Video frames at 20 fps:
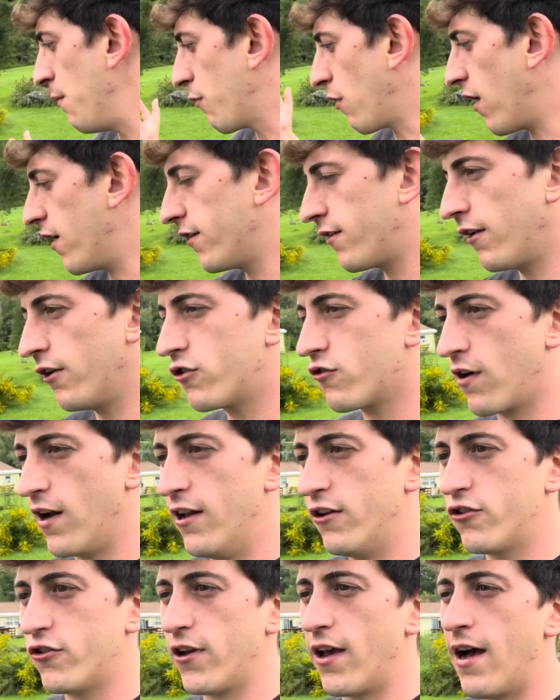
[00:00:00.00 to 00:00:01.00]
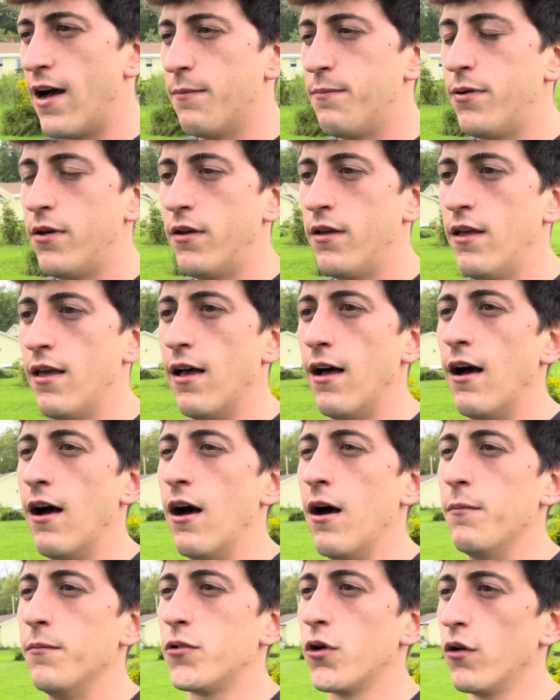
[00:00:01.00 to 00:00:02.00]
Brought it to the trans shop,
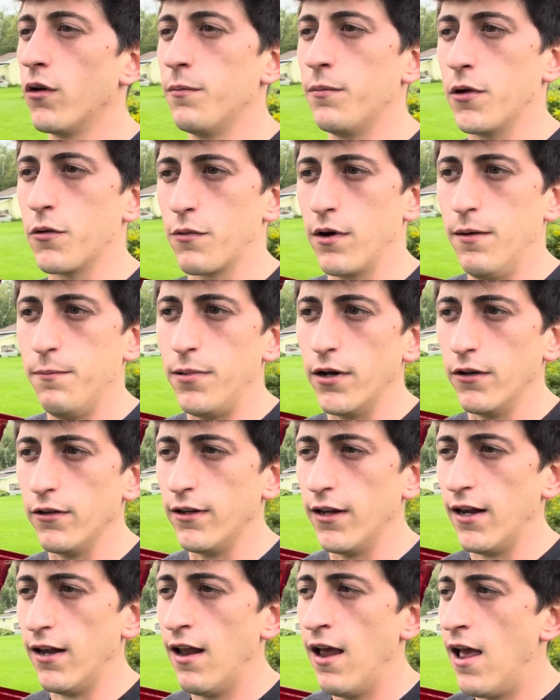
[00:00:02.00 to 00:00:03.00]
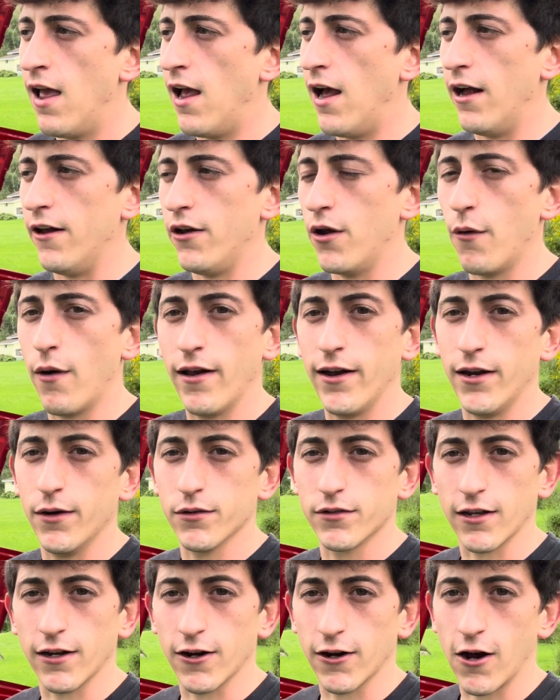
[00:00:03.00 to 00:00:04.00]
told them to rebuild it. Had no idea it
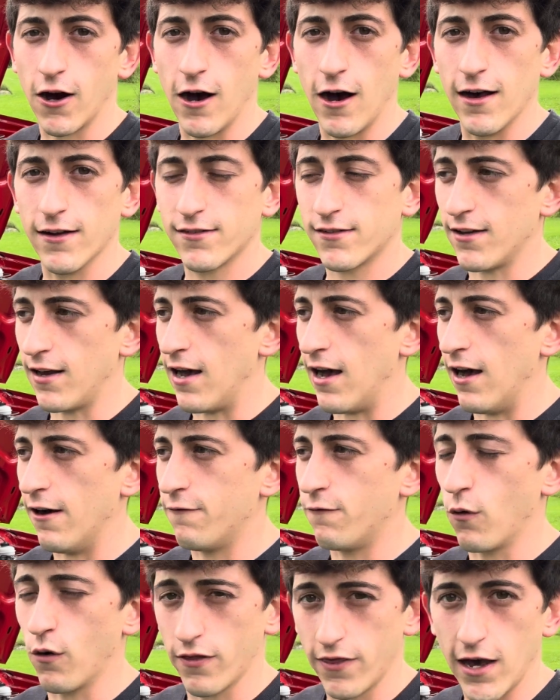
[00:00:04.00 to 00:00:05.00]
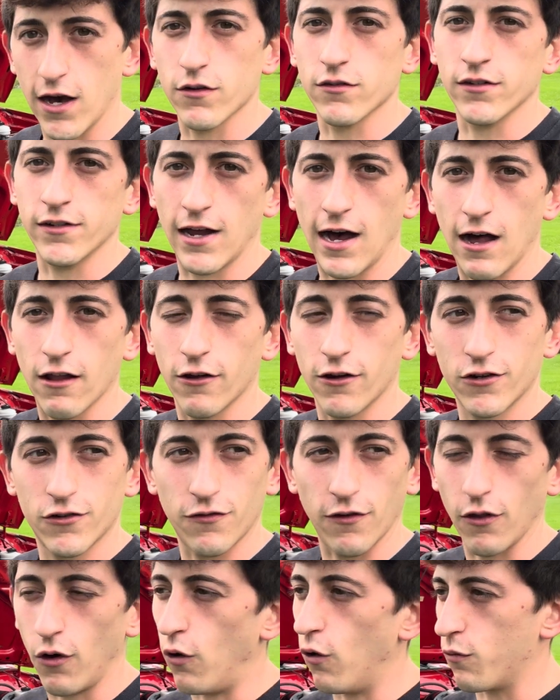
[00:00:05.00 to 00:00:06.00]
was going to cost $4,000 for
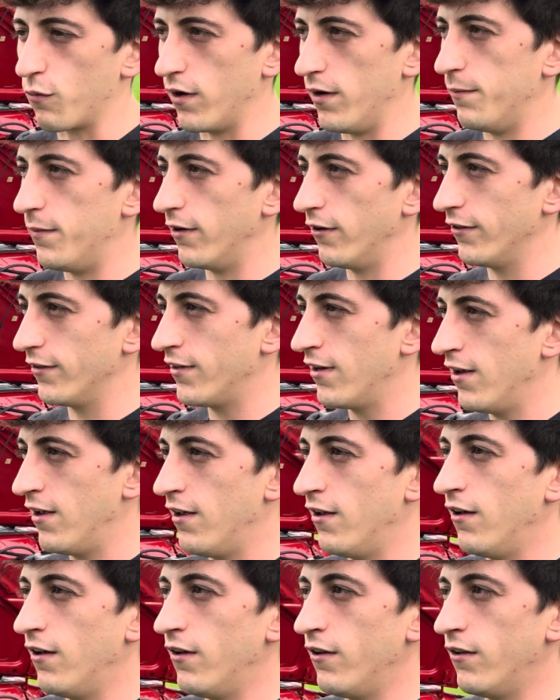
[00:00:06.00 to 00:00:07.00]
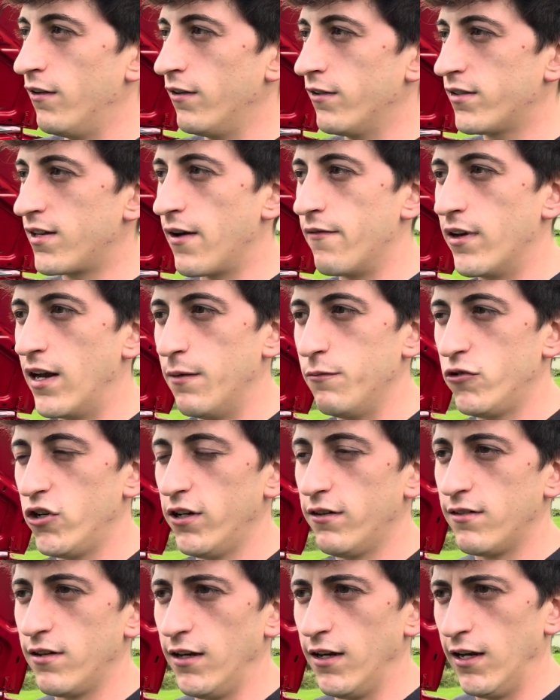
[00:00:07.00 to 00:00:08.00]
the whole rebuild. 7M
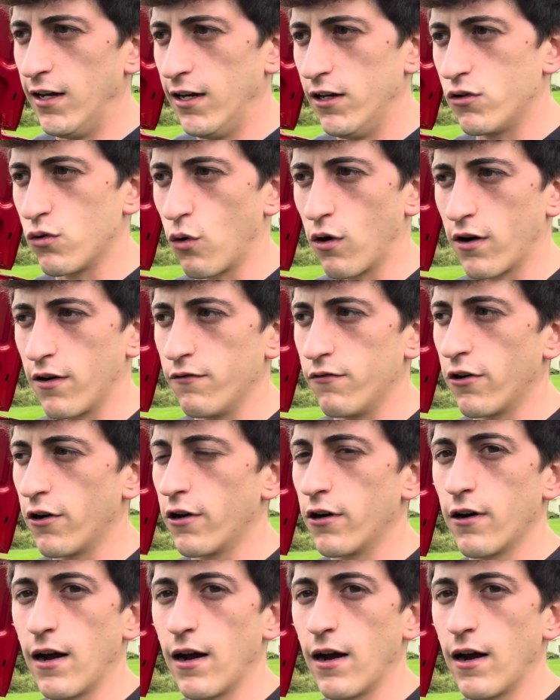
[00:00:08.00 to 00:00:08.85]
GTE torque converter